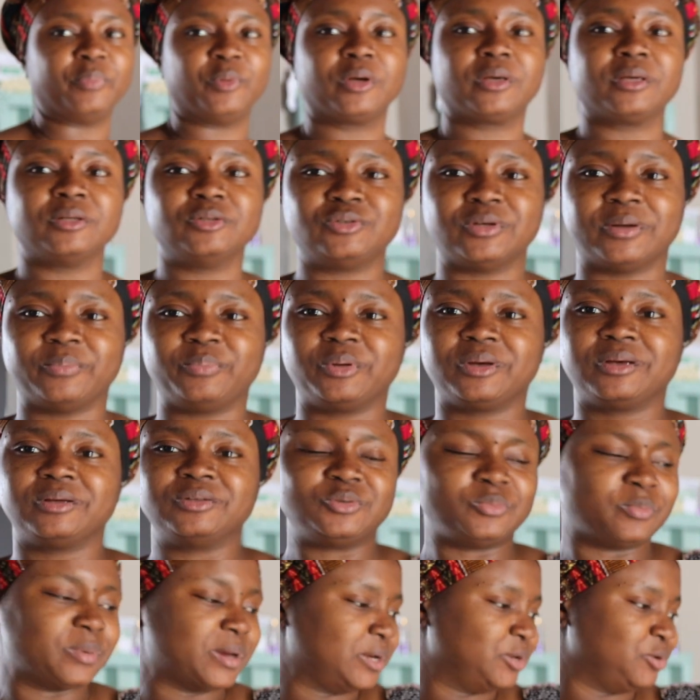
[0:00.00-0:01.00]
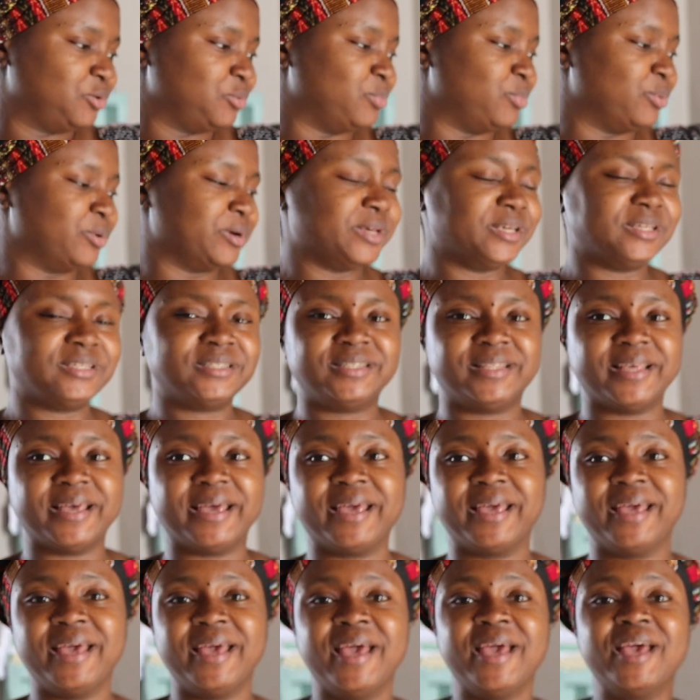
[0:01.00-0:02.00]
I'm talking to my little boy. He's
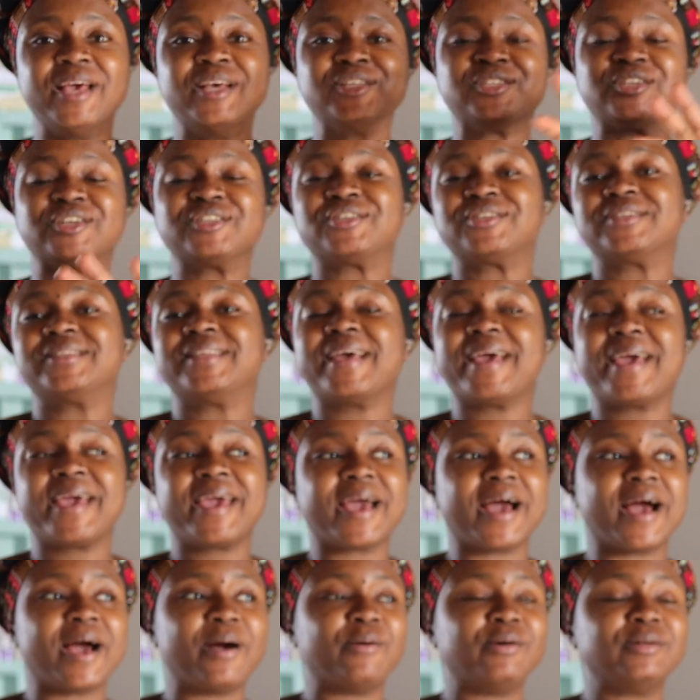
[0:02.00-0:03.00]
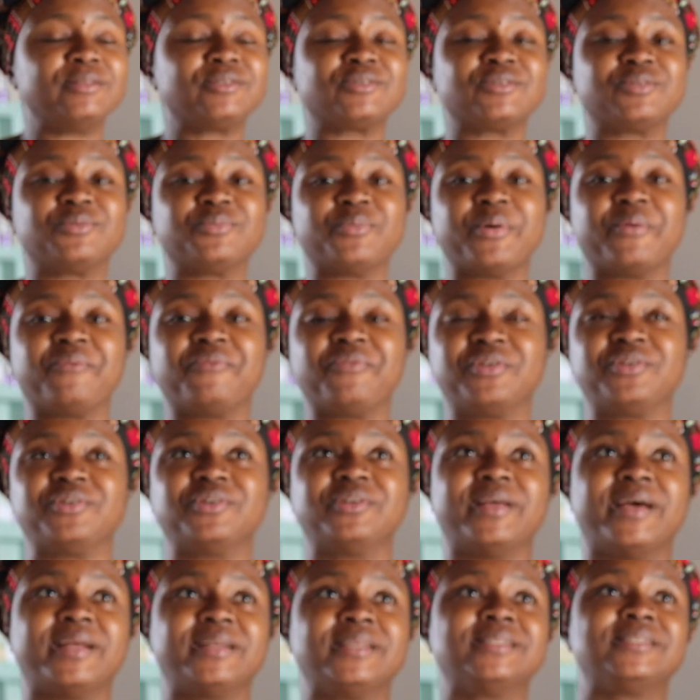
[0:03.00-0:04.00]
there. So today, I want to do a video
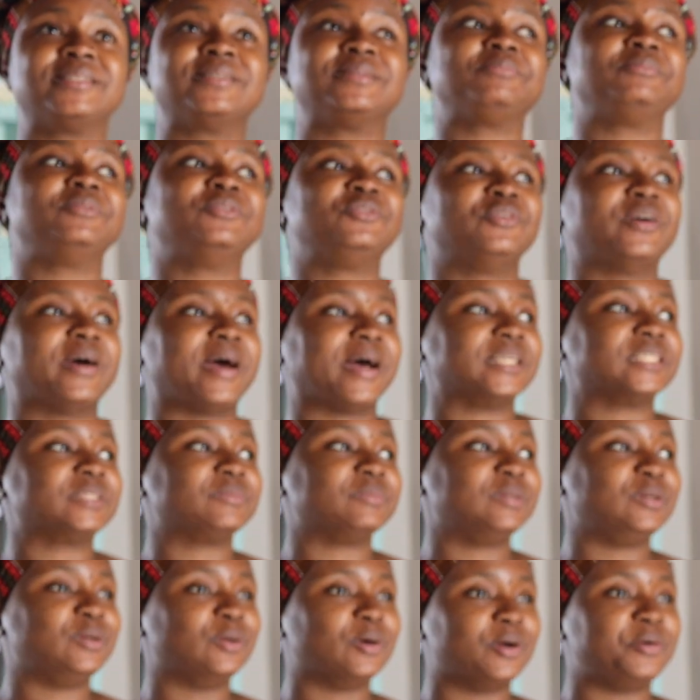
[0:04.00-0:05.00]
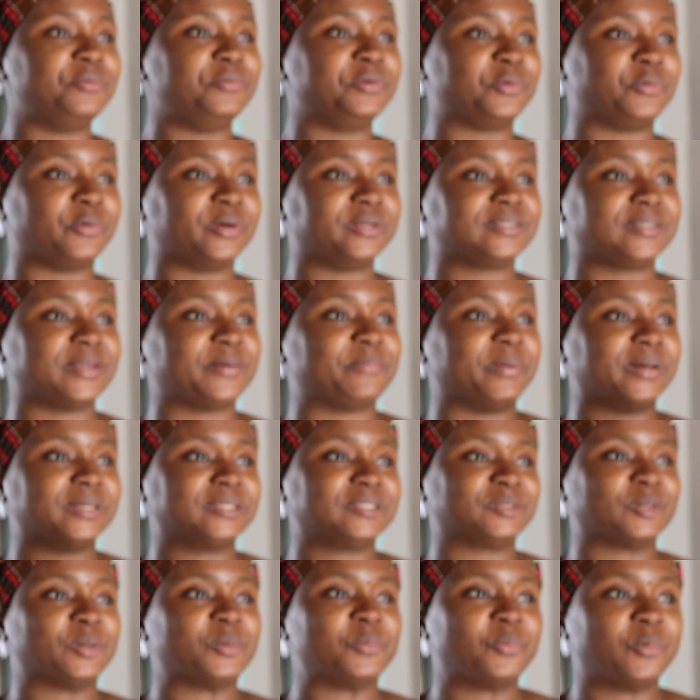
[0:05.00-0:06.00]
that this video has been long requested by
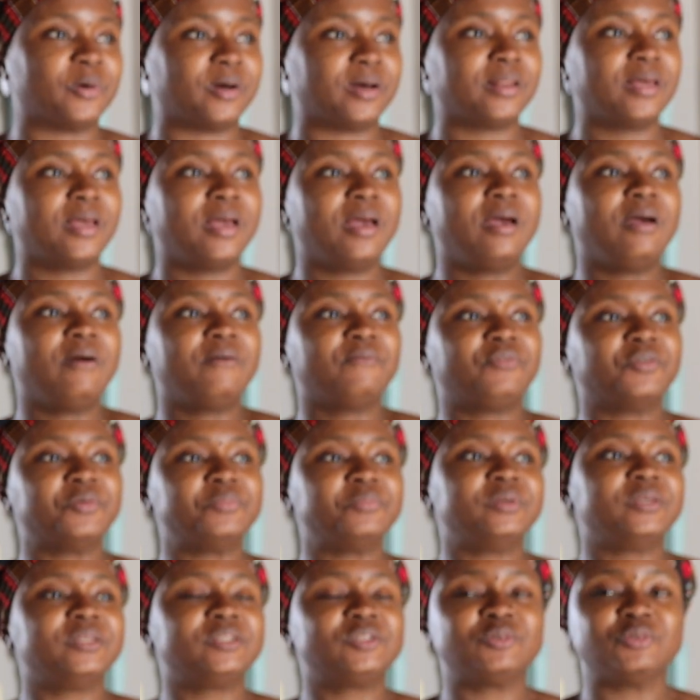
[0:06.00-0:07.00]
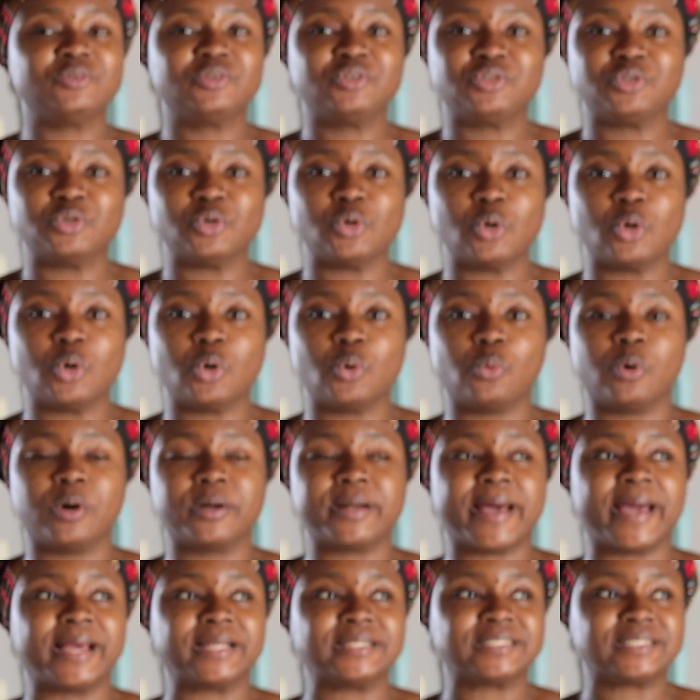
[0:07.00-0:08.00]
someone for me to show
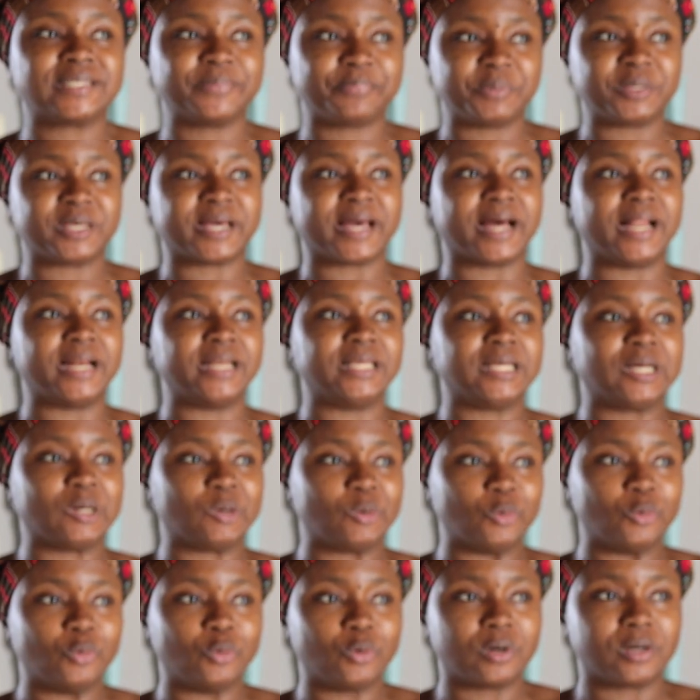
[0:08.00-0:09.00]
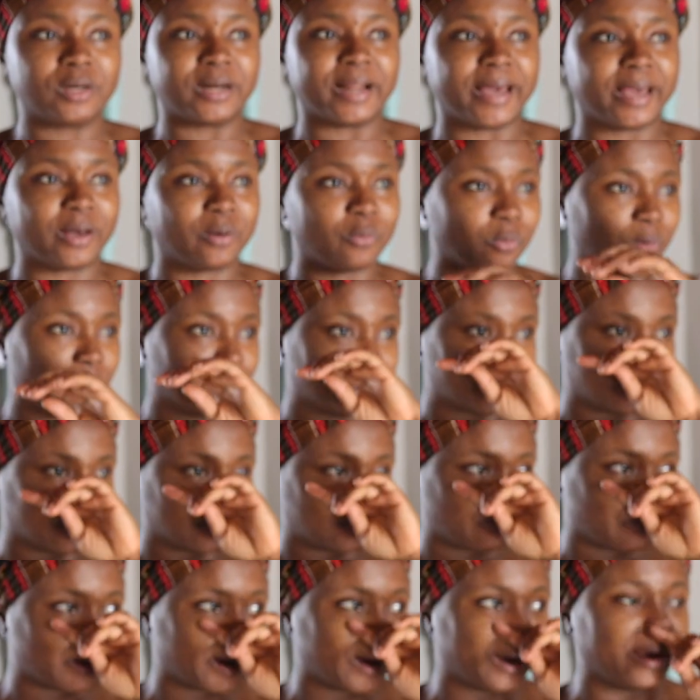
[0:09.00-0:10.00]
what I typically cook, like what
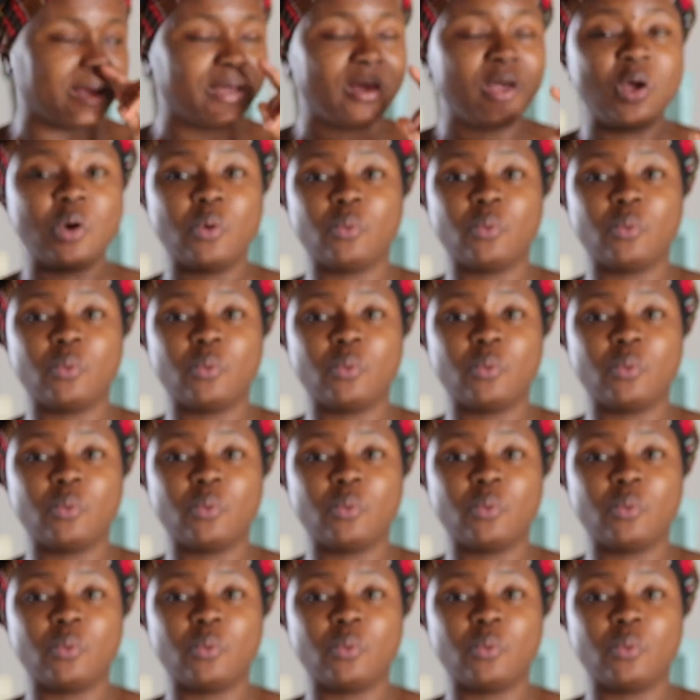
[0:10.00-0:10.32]
does my